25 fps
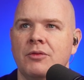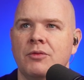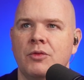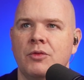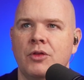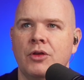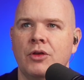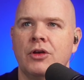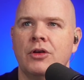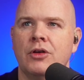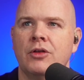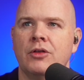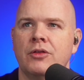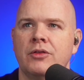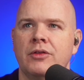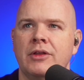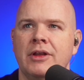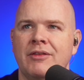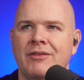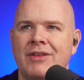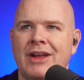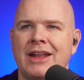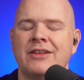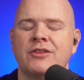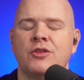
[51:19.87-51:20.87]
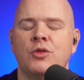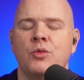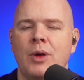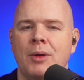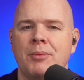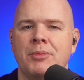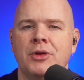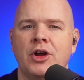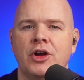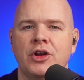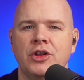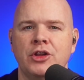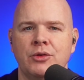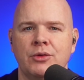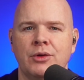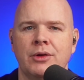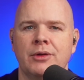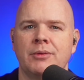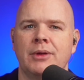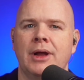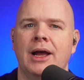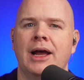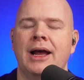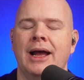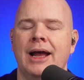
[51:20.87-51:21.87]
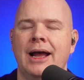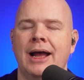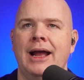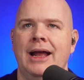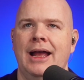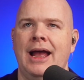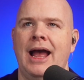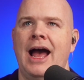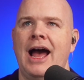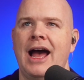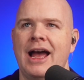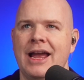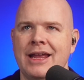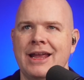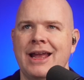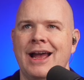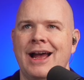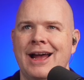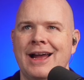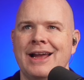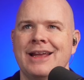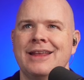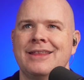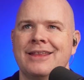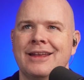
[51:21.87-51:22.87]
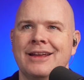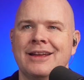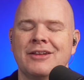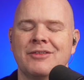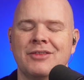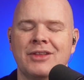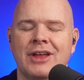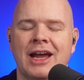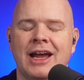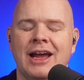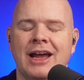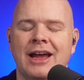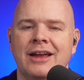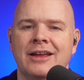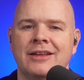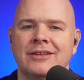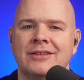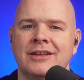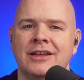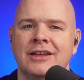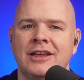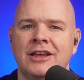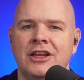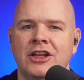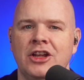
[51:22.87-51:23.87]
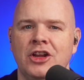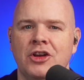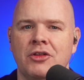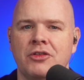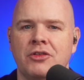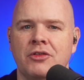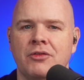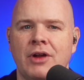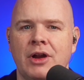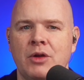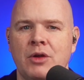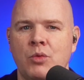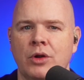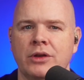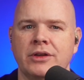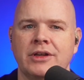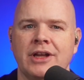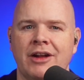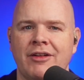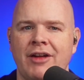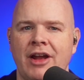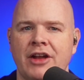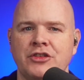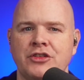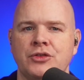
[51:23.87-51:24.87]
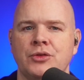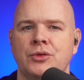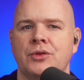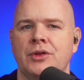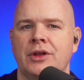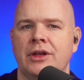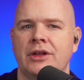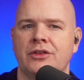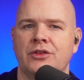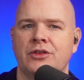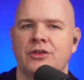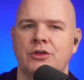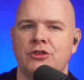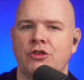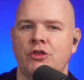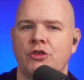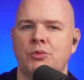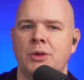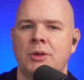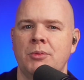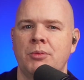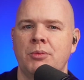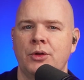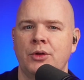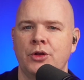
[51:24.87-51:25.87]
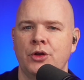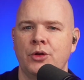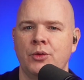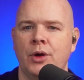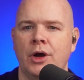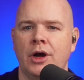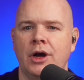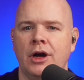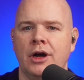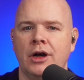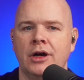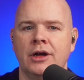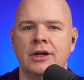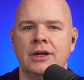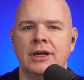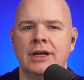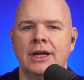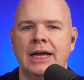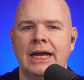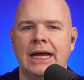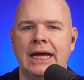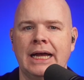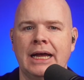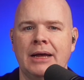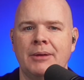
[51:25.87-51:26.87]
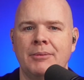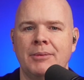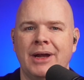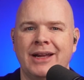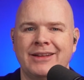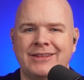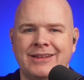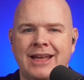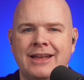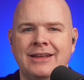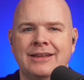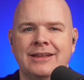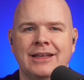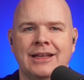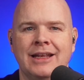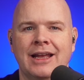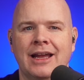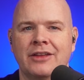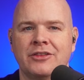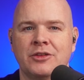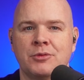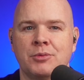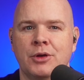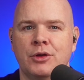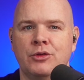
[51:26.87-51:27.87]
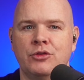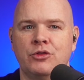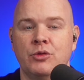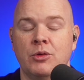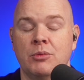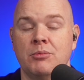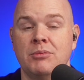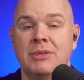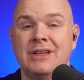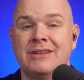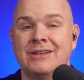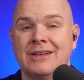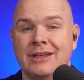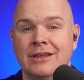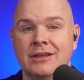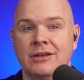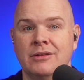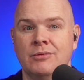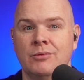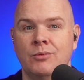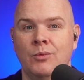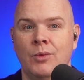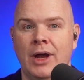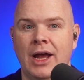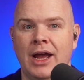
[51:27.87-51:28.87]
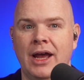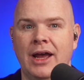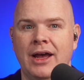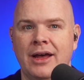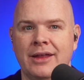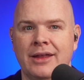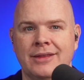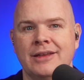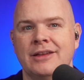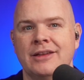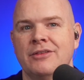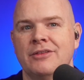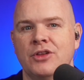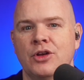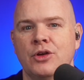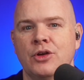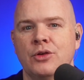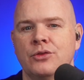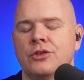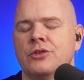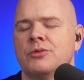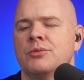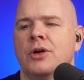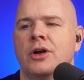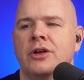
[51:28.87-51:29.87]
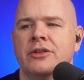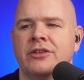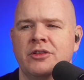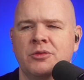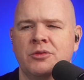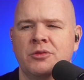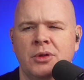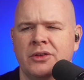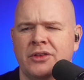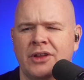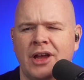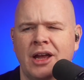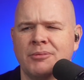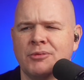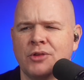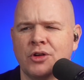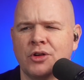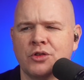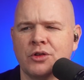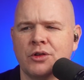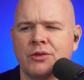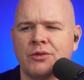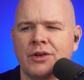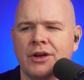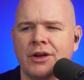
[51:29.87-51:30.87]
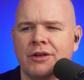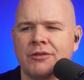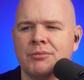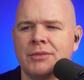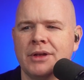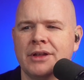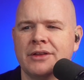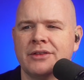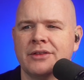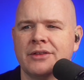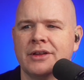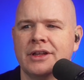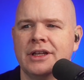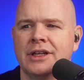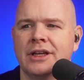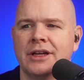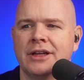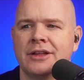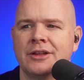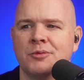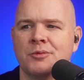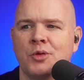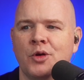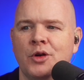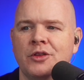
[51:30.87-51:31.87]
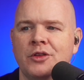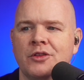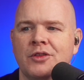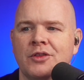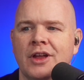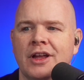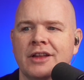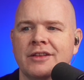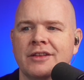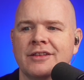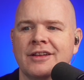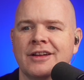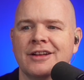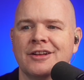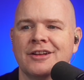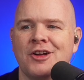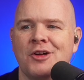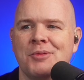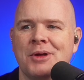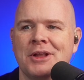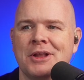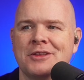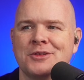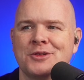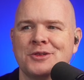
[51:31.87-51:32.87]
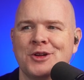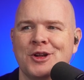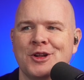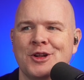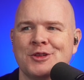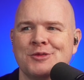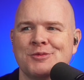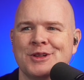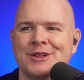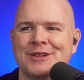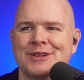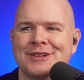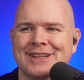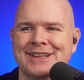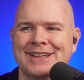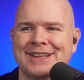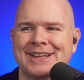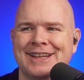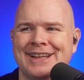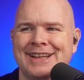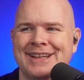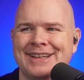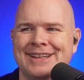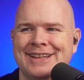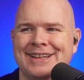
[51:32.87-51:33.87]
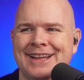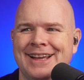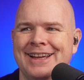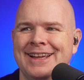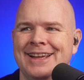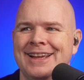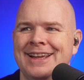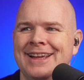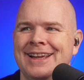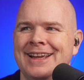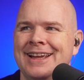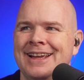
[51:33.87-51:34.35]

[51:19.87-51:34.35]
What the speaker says: the event or webinar, I think of that as, it's a very one-directional thing. So it's just people who are attending, as opposed to a meeting where I think of those as participants. I'm not sure if I've missed the point of that comment or not, but yeah.